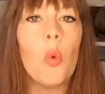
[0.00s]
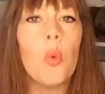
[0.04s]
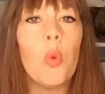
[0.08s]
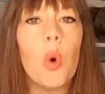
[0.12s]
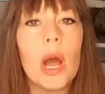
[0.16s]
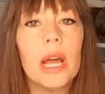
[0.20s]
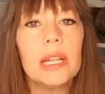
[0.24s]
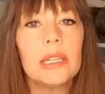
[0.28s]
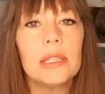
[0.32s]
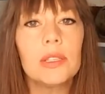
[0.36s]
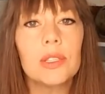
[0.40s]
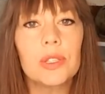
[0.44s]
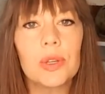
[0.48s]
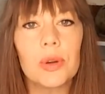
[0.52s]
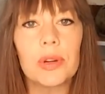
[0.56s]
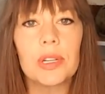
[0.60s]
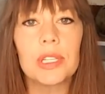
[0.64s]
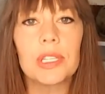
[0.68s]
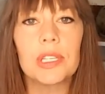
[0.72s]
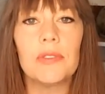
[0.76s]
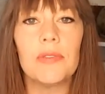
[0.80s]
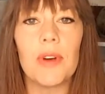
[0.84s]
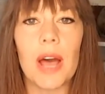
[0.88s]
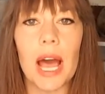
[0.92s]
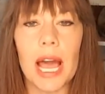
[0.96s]
What
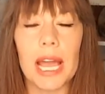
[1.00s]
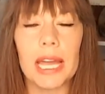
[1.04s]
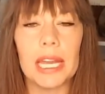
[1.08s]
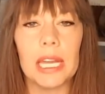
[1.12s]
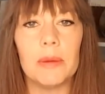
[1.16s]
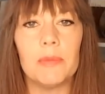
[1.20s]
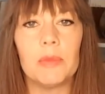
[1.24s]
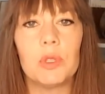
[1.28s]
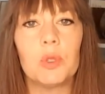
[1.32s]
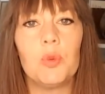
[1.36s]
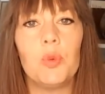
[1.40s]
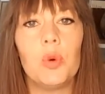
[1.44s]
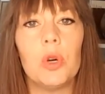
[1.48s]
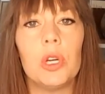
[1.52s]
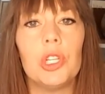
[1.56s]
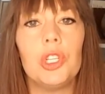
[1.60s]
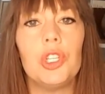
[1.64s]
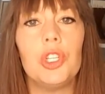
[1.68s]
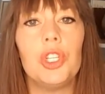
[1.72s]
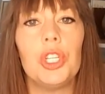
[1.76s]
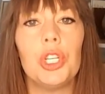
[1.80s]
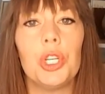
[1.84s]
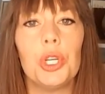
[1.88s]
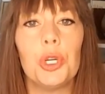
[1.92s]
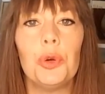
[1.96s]
sorts of items
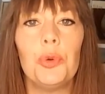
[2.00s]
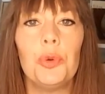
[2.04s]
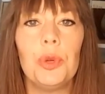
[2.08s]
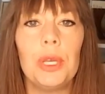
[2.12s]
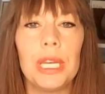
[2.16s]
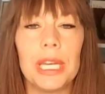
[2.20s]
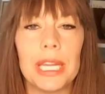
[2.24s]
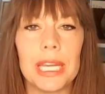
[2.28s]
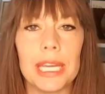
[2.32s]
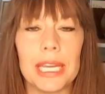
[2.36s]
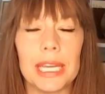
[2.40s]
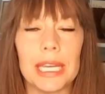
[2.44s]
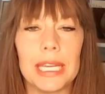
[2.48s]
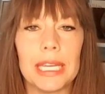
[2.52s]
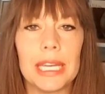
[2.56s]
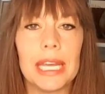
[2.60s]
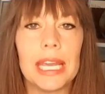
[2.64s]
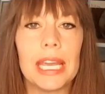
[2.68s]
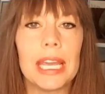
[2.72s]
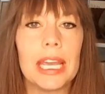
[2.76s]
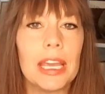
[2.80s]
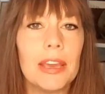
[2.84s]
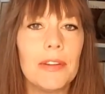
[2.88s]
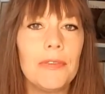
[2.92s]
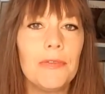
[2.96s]
would you need
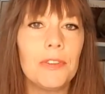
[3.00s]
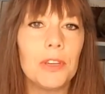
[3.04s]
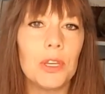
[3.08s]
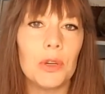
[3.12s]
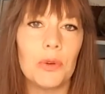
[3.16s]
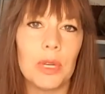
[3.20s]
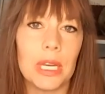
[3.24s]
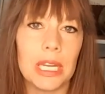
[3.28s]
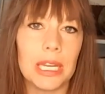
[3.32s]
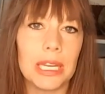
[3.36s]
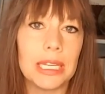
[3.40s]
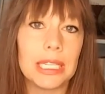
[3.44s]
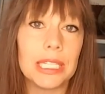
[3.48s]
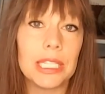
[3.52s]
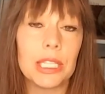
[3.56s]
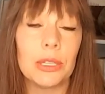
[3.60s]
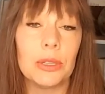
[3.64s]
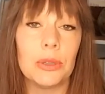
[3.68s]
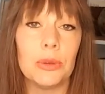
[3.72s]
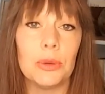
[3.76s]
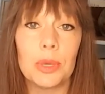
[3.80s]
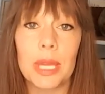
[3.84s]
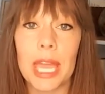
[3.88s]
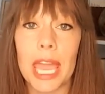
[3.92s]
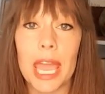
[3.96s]
if you needed
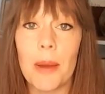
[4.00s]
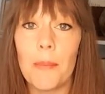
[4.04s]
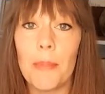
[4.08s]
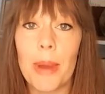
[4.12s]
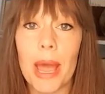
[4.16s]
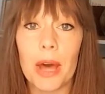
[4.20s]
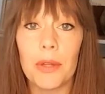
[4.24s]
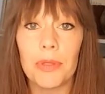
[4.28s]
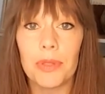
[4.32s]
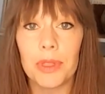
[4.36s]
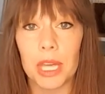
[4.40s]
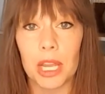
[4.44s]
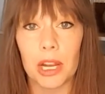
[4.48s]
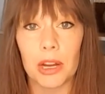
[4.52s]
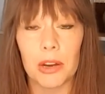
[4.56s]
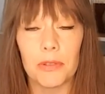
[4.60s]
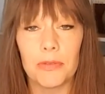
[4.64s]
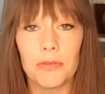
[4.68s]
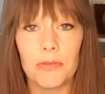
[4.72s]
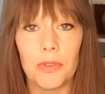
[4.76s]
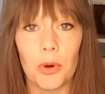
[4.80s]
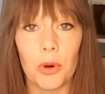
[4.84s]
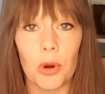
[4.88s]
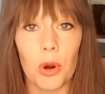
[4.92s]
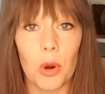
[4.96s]
to camp out
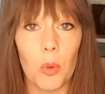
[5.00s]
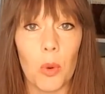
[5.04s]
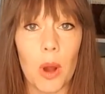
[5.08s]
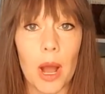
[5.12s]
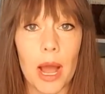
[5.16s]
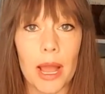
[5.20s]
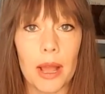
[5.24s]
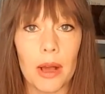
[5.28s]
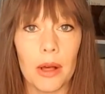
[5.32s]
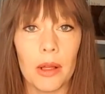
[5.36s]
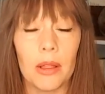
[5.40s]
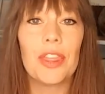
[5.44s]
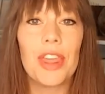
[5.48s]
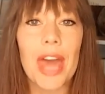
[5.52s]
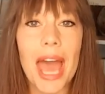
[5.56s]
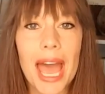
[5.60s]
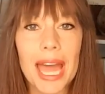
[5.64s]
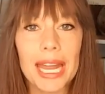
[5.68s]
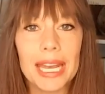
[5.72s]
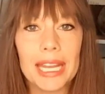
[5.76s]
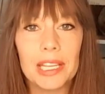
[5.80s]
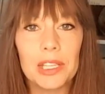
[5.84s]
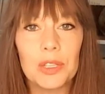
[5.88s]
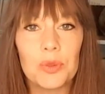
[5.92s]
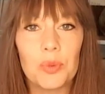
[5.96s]
there for a while?
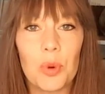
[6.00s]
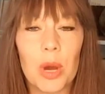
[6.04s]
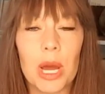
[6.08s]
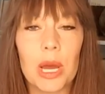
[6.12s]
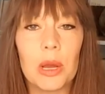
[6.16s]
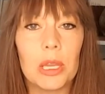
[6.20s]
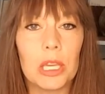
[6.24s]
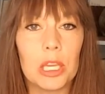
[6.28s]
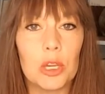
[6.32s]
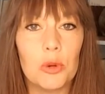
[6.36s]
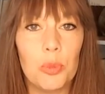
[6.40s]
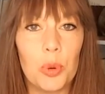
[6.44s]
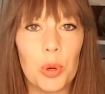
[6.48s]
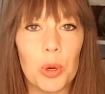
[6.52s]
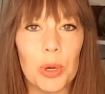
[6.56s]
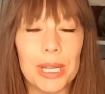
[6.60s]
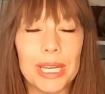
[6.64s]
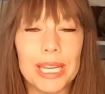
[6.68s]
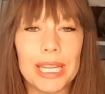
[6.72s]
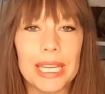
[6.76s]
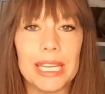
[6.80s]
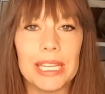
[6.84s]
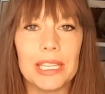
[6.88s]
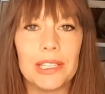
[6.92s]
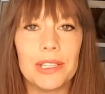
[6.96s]
That is what you
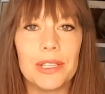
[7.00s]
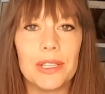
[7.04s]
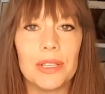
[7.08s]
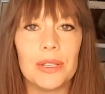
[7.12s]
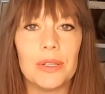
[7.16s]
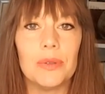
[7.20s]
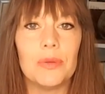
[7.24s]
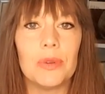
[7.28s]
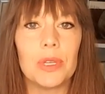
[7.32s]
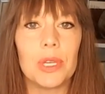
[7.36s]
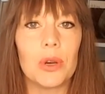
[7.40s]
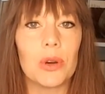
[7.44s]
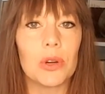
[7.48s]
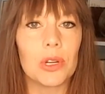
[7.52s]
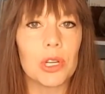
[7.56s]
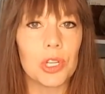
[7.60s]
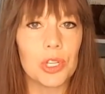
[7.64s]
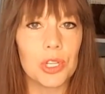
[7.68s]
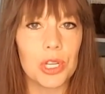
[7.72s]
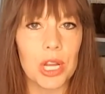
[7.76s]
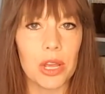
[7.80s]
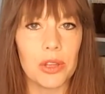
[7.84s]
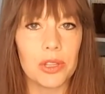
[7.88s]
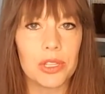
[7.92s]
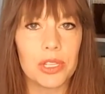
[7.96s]
put into your
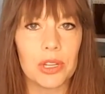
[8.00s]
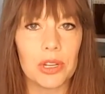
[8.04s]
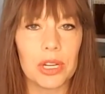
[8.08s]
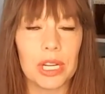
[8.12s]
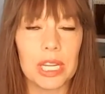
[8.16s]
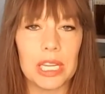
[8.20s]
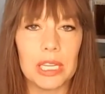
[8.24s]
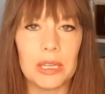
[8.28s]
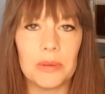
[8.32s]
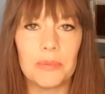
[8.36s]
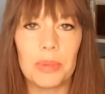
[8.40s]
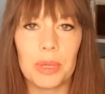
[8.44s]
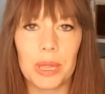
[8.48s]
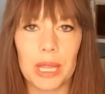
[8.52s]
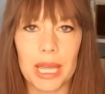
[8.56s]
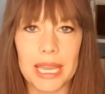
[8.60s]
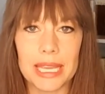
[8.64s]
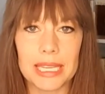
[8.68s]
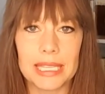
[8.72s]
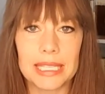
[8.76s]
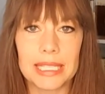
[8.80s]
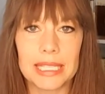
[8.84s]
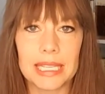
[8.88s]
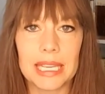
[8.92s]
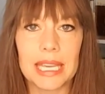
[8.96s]

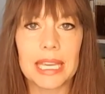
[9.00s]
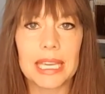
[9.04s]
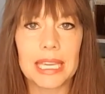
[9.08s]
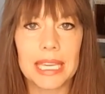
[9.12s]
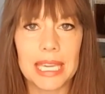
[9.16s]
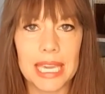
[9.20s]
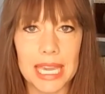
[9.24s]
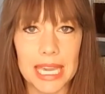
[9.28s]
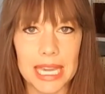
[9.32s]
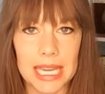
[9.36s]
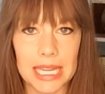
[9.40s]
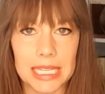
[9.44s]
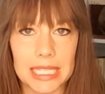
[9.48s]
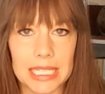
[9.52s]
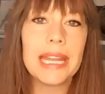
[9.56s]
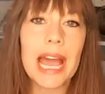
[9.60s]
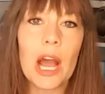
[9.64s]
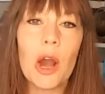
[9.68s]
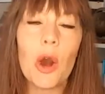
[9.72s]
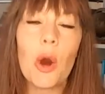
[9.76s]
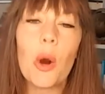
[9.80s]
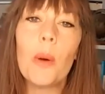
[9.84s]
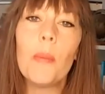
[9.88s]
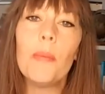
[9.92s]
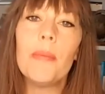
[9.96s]
shelter-in-place kit.
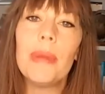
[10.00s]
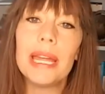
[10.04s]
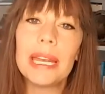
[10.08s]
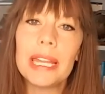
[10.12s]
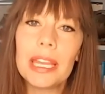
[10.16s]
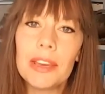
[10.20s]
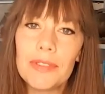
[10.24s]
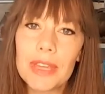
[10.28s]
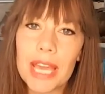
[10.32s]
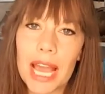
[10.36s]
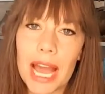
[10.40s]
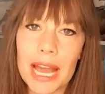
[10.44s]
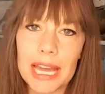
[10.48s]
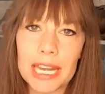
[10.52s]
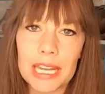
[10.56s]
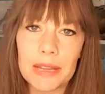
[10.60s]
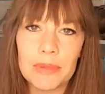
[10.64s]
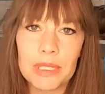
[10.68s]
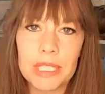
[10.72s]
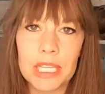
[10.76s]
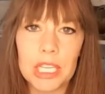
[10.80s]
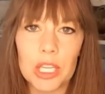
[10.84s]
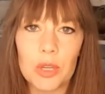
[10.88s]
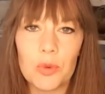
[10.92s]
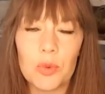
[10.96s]
Now, many of the
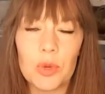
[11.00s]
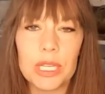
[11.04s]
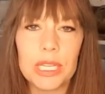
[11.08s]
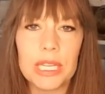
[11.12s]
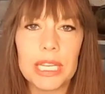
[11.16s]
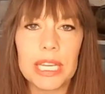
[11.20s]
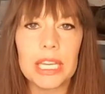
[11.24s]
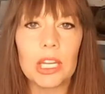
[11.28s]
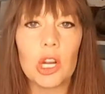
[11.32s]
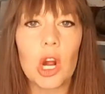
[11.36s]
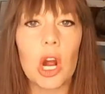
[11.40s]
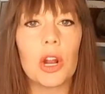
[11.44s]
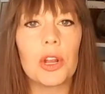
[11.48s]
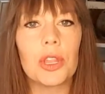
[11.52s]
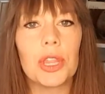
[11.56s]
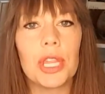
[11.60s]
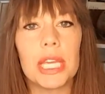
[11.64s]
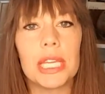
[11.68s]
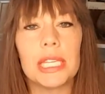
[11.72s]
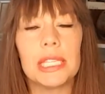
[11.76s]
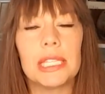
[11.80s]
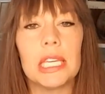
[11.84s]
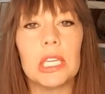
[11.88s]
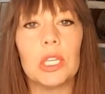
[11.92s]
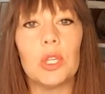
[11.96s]
items that you would need are
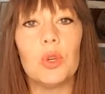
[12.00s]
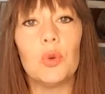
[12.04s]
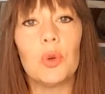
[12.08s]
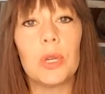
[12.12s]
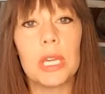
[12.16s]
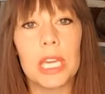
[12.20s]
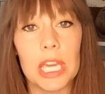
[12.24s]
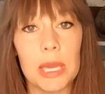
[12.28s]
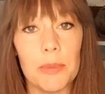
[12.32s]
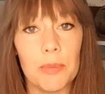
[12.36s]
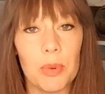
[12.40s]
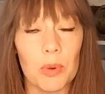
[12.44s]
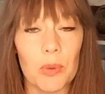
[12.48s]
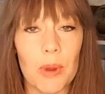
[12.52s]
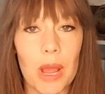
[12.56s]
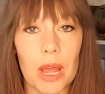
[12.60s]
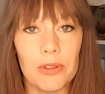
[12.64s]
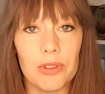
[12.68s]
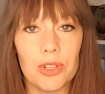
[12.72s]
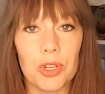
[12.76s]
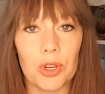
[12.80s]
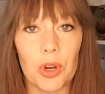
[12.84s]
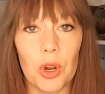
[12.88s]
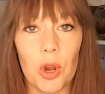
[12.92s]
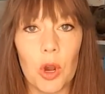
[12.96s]
things that you keep
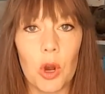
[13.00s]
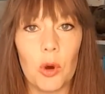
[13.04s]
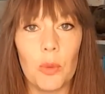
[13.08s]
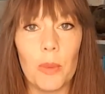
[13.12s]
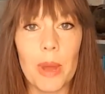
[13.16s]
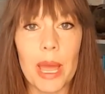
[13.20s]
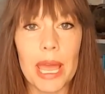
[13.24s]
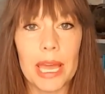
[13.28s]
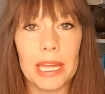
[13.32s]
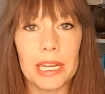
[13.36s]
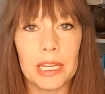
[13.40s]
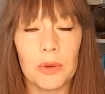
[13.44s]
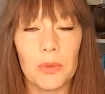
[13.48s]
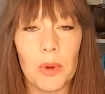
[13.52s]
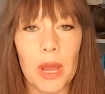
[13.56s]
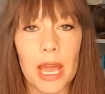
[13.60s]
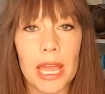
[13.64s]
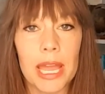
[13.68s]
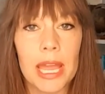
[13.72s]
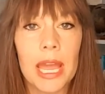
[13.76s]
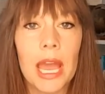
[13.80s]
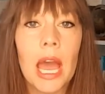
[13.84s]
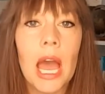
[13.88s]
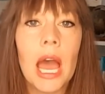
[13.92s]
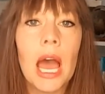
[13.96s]
around your home
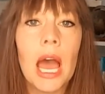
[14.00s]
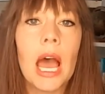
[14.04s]
anyway.